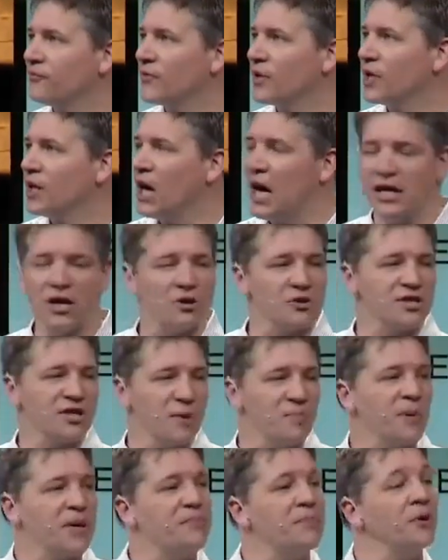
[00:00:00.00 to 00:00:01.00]
I know
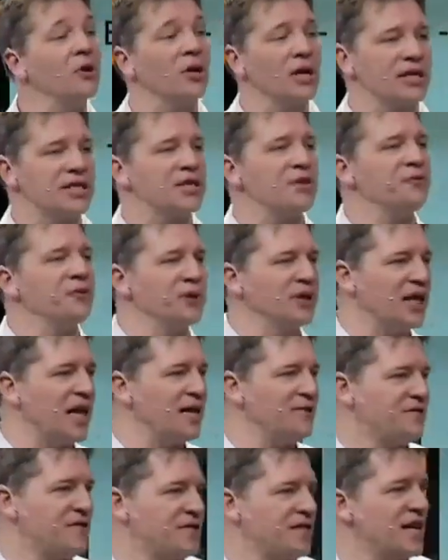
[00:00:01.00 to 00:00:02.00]
some people are at different
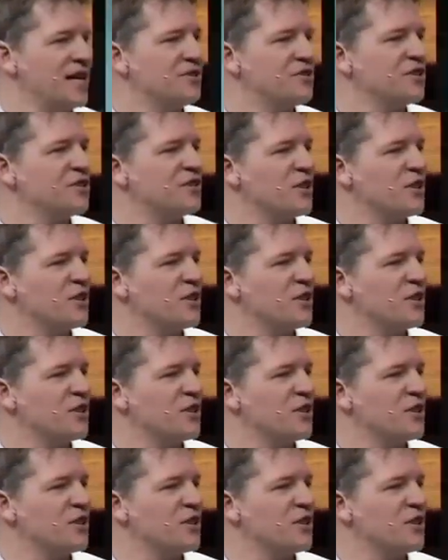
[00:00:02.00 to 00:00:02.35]
life stages